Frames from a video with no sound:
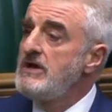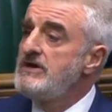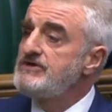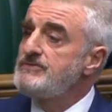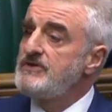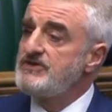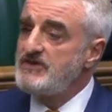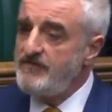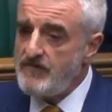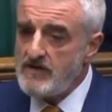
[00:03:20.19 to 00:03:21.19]

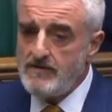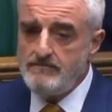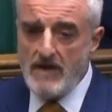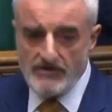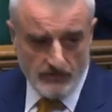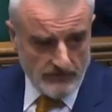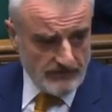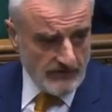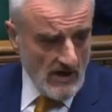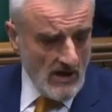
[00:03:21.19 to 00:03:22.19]
specific measures